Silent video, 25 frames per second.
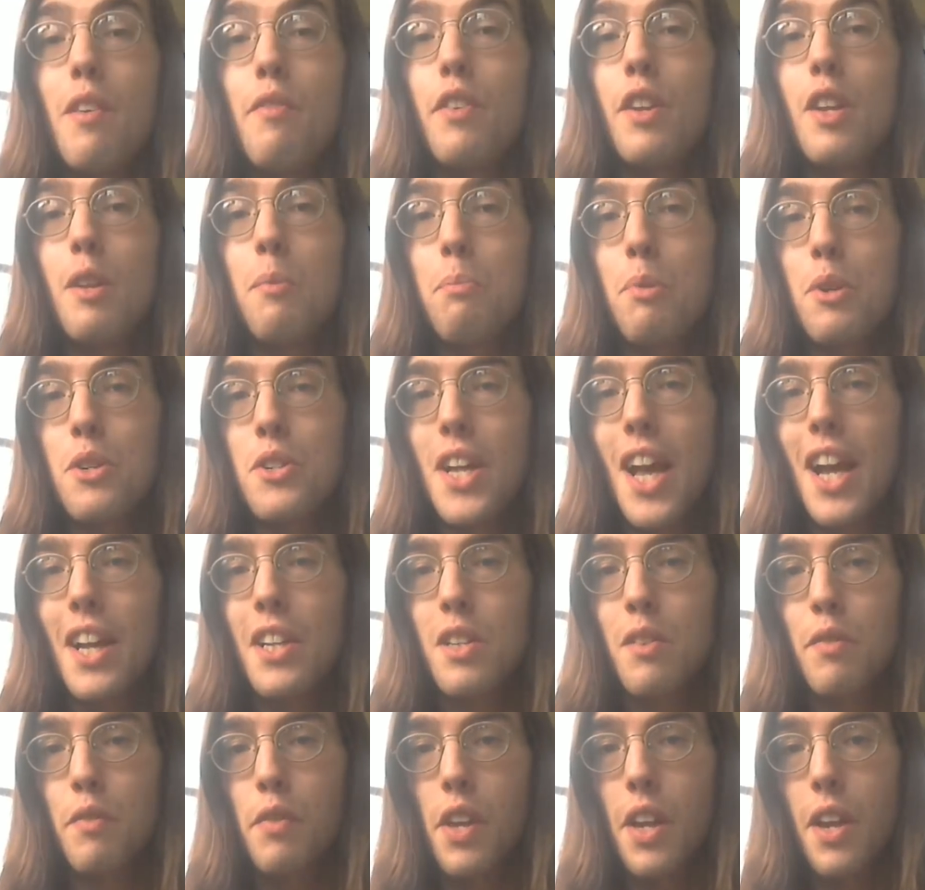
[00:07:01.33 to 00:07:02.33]
even in
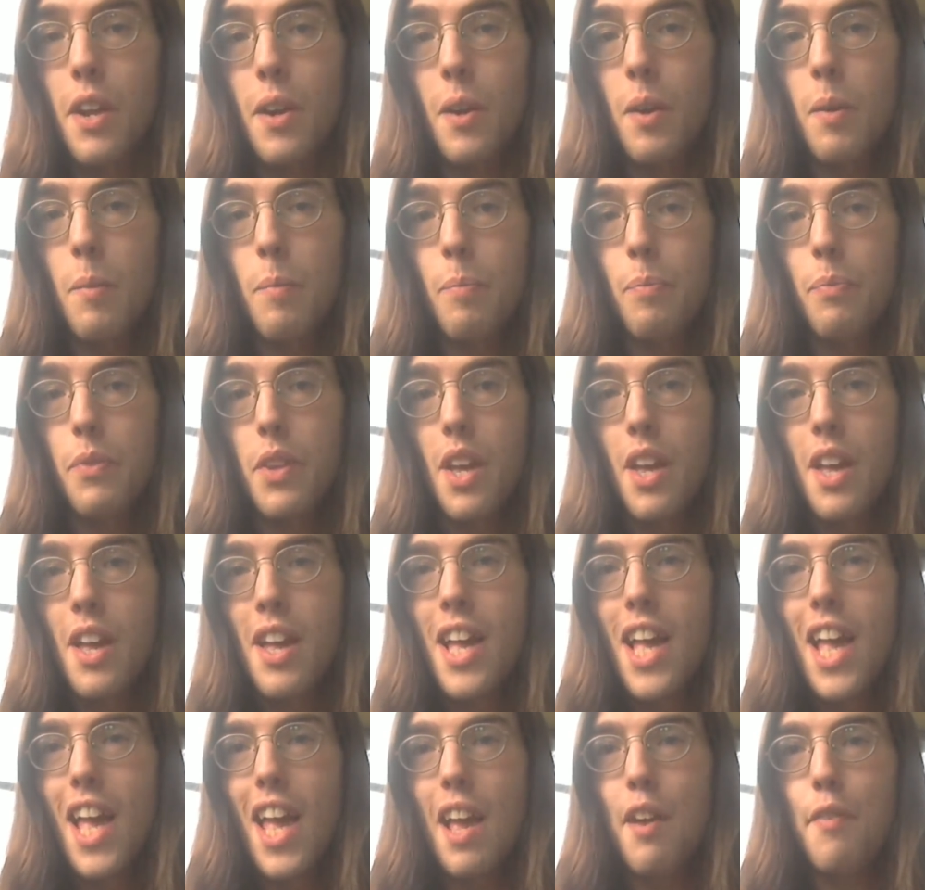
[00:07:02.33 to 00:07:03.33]
protective gear.
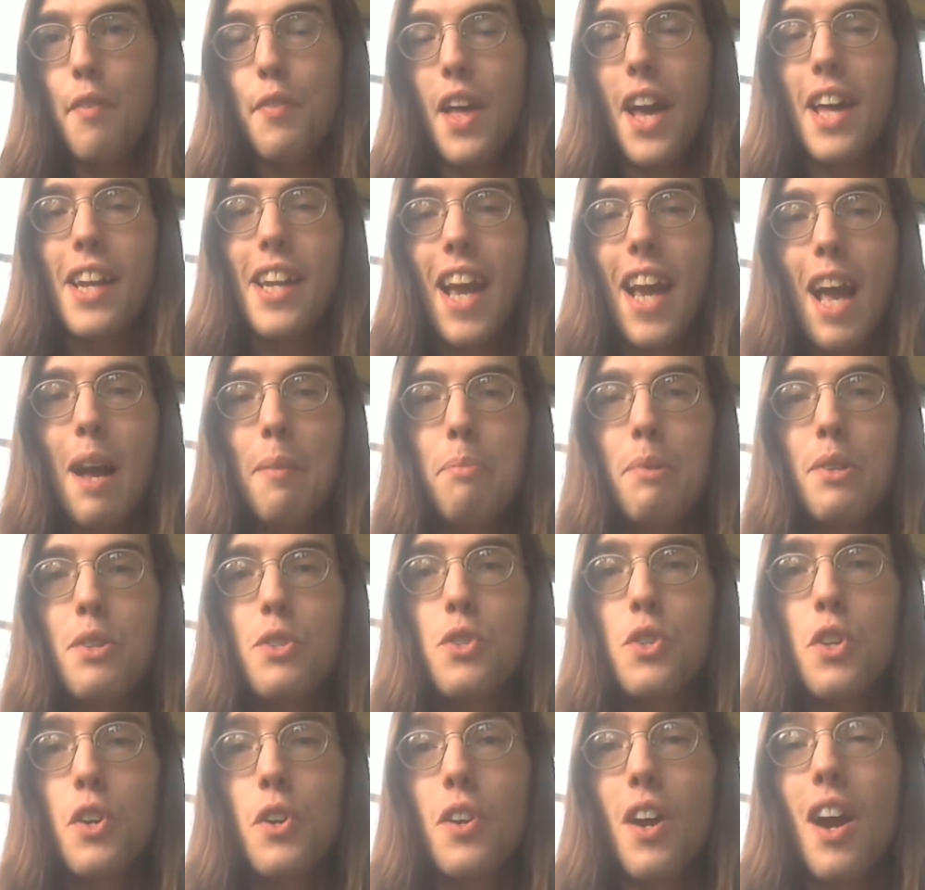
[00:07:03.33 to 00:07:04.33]
If that
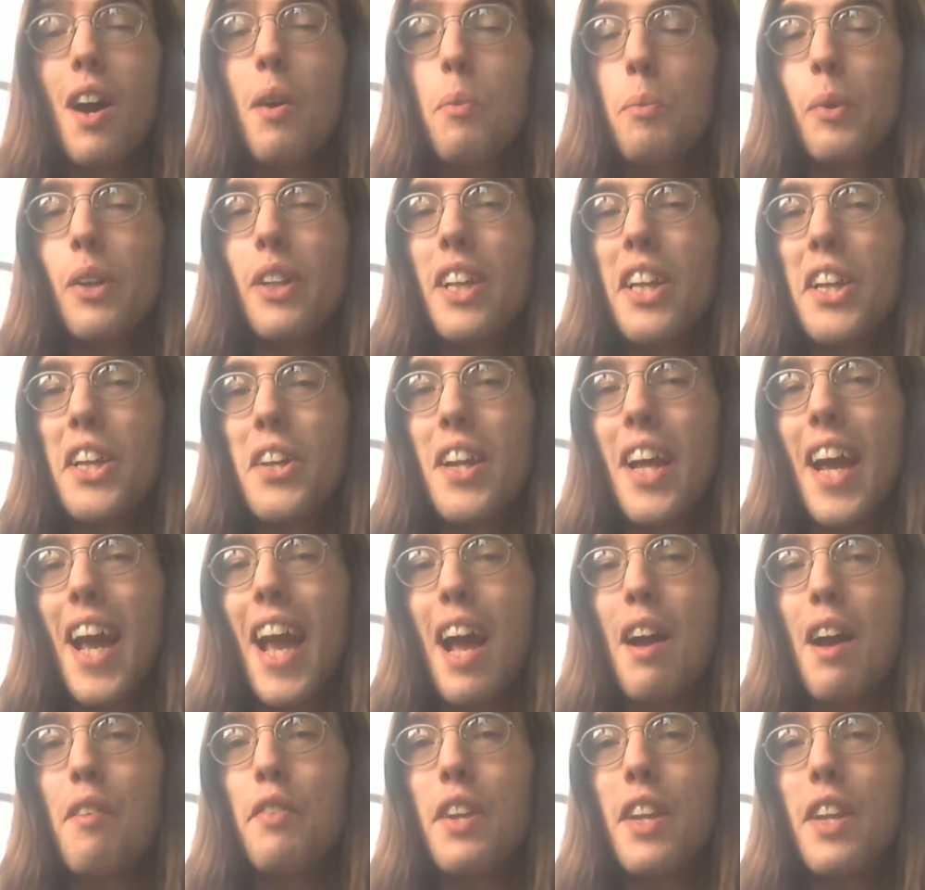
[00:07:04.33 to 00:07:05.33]
happens, you're not really going
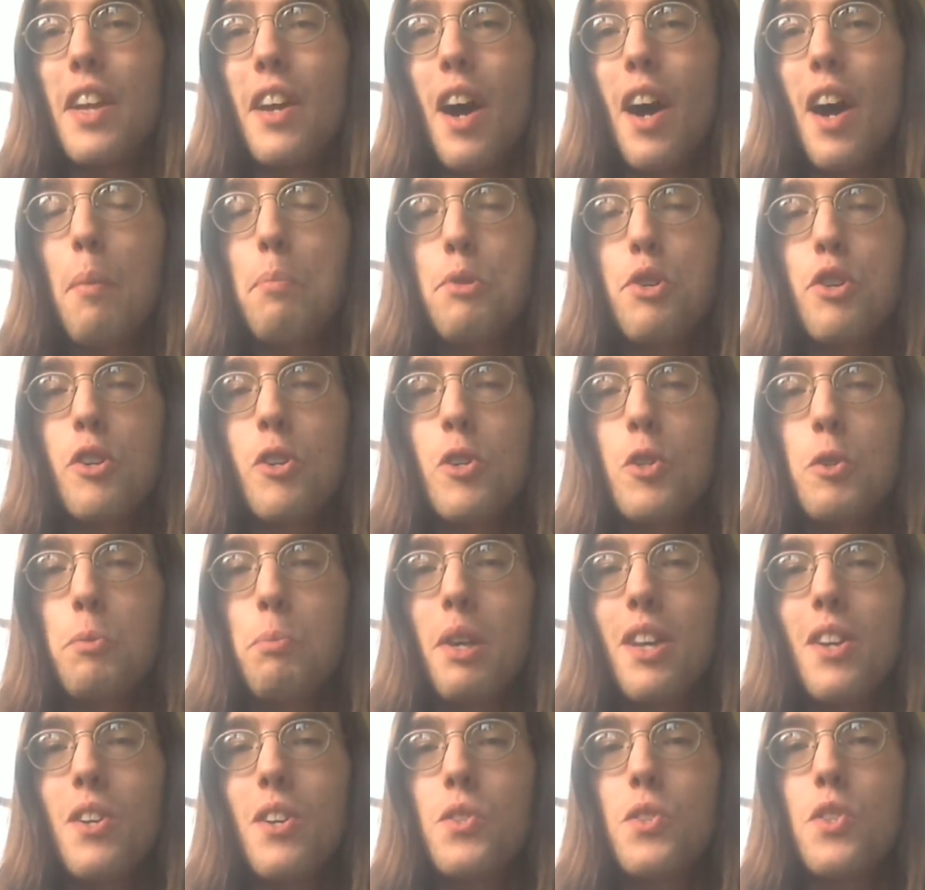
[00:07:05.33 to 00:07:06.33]
to have any options
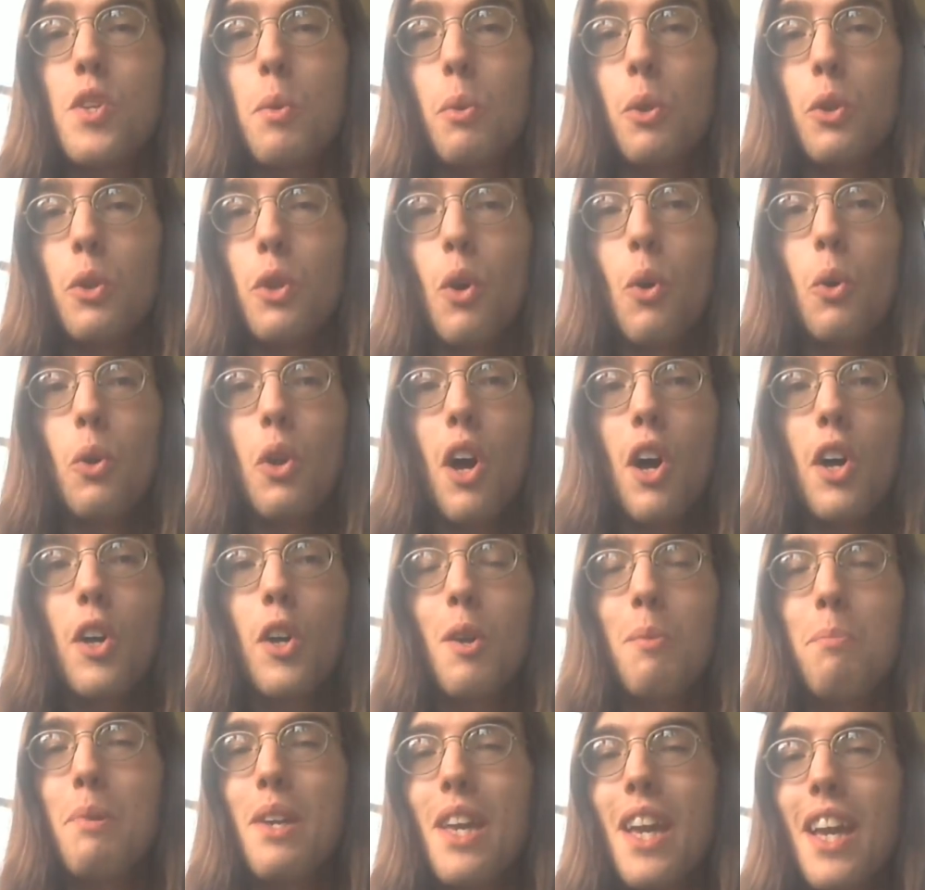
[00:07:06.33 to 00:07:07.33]
because there will no
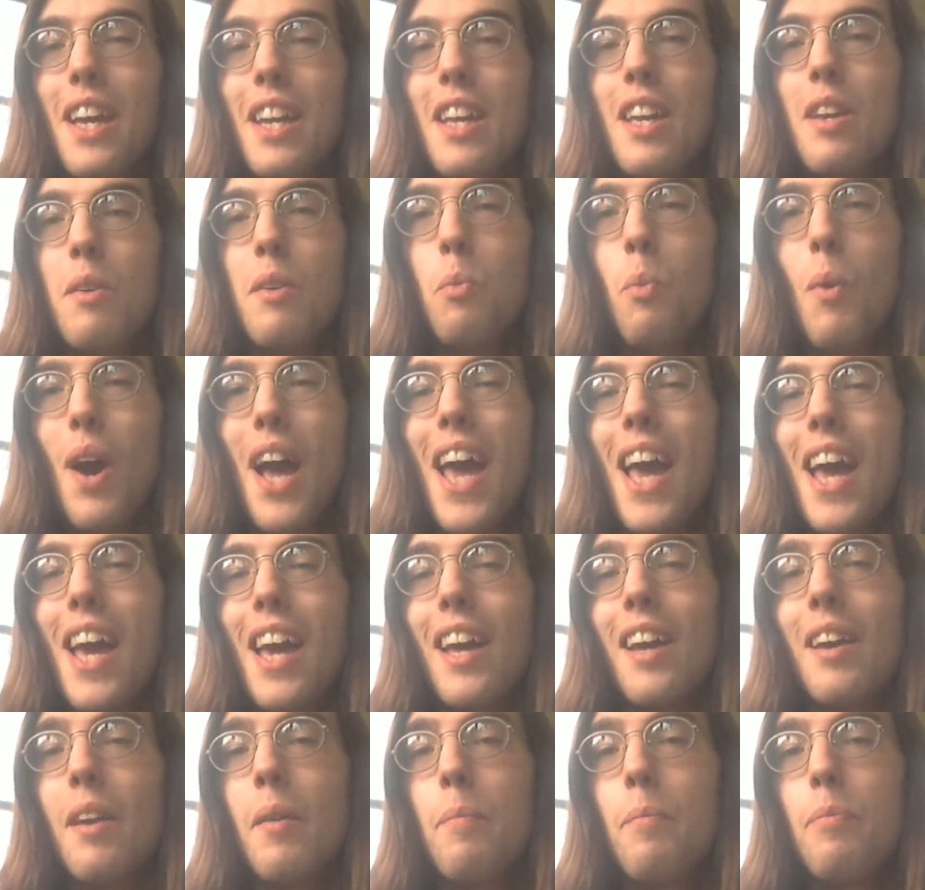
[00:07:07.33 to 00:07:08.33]
longer be any
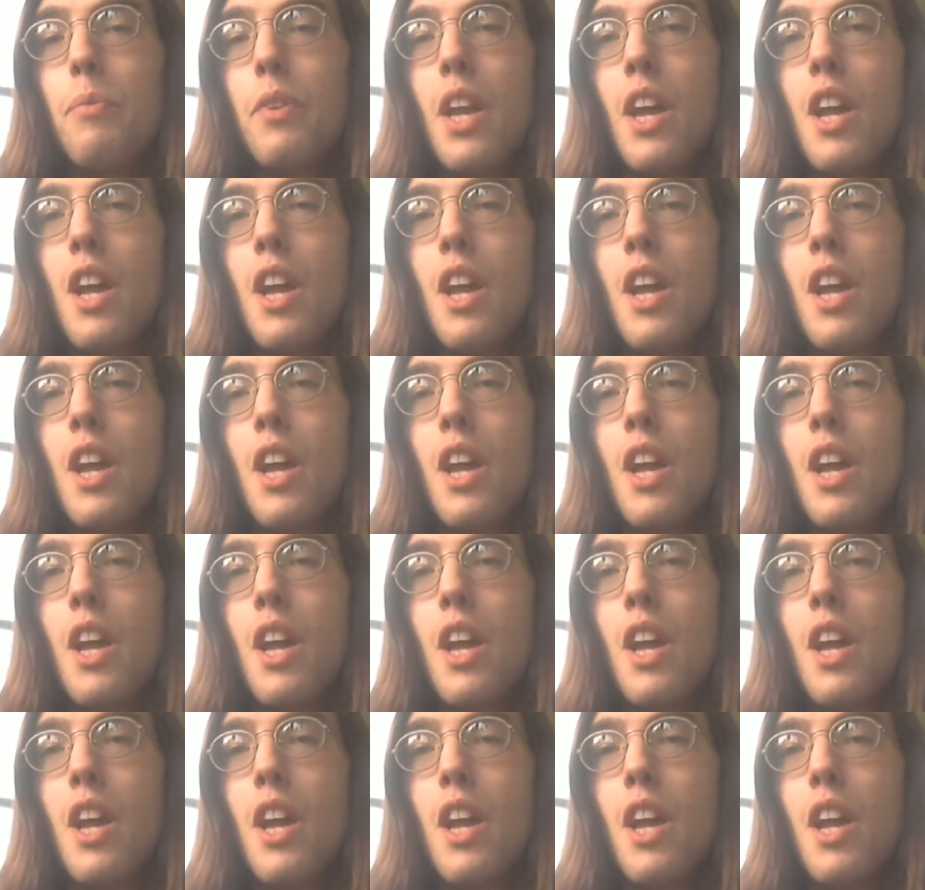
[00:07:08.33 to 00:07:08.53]
way